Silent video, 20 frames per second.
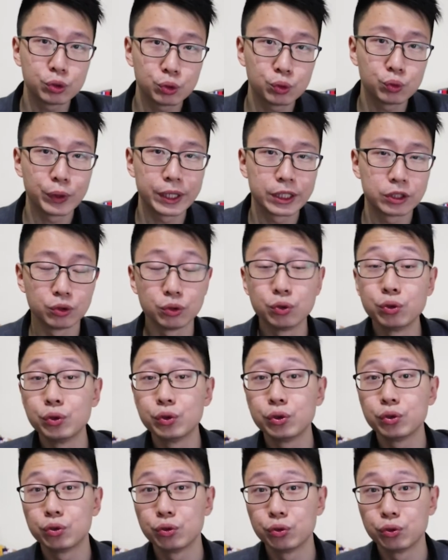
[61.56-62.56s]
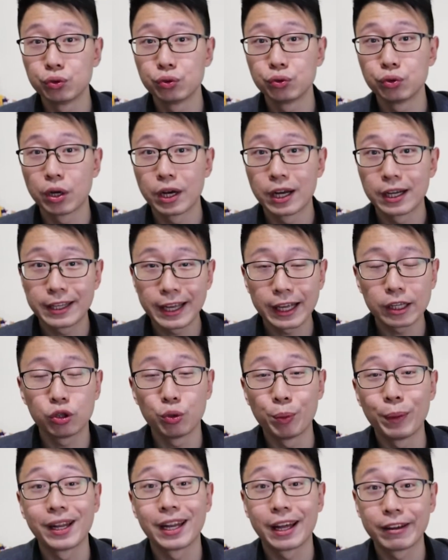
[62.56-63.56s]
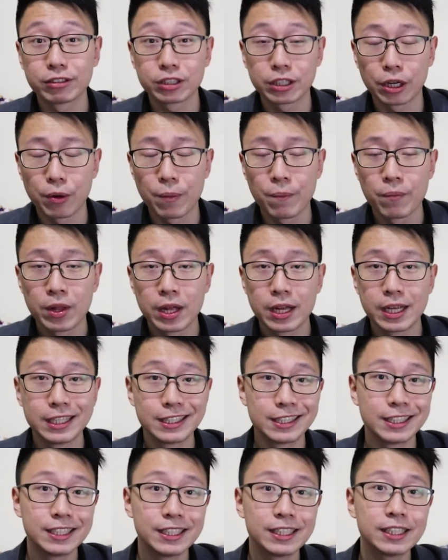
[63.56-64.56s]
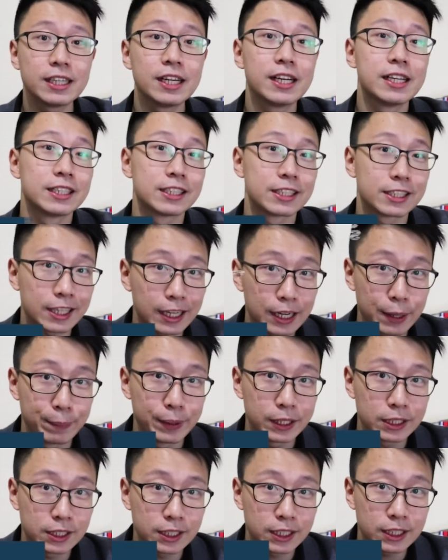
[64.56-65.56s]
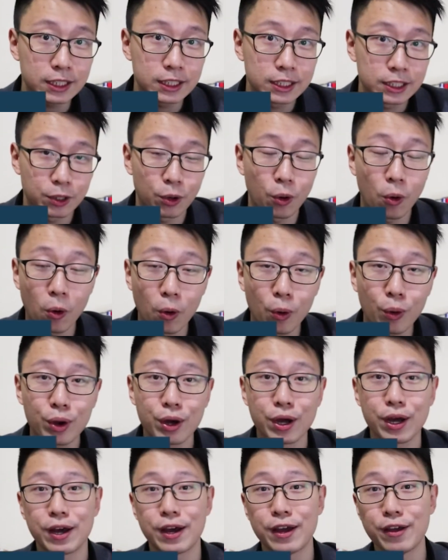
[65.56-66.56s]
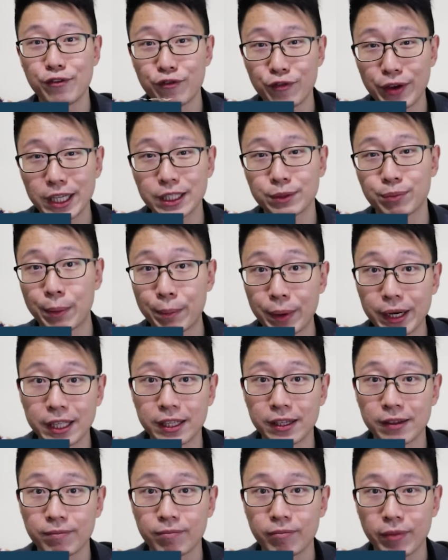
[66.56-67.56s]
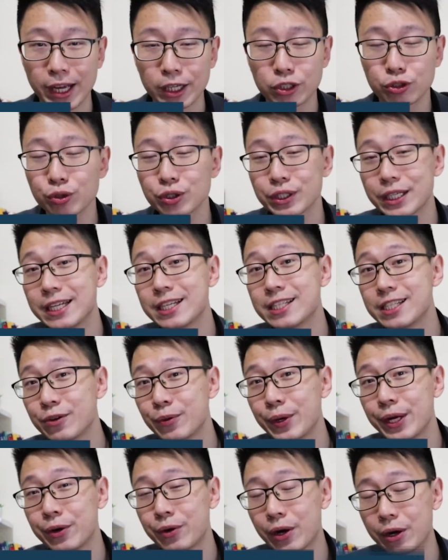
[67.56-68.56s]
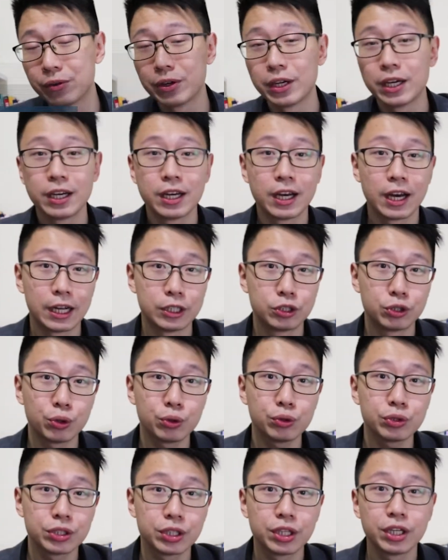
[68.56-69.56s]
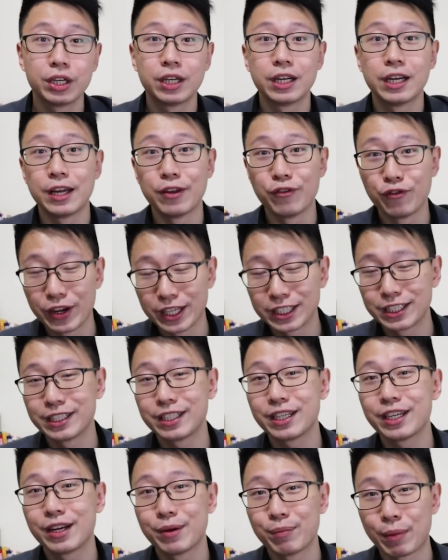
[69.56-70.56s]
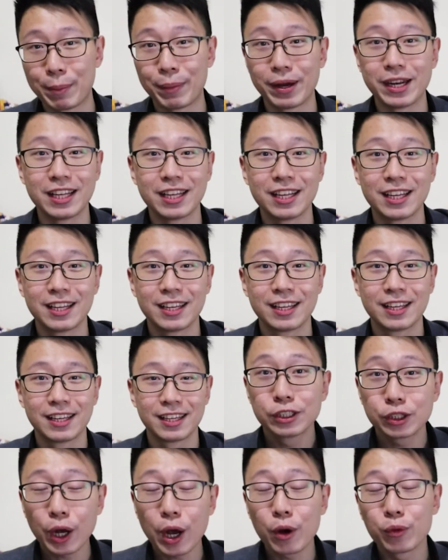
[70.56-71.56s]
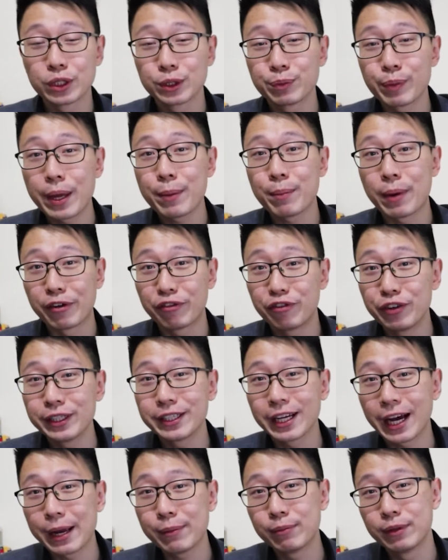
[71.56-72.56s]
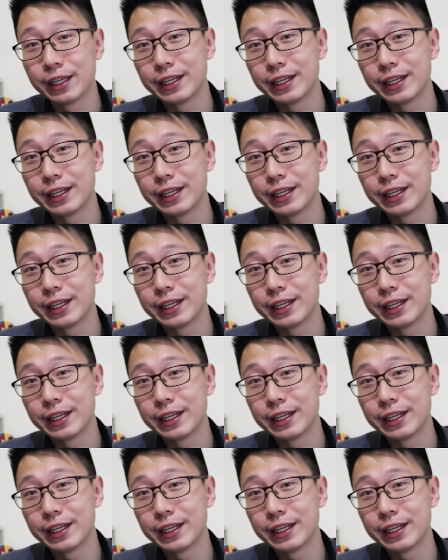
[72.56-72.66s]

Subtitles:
two ways to get to my lifestyle. It's either start a business or invest my money. And I chose the easy way around. I chose investing my money. So I would spend my free time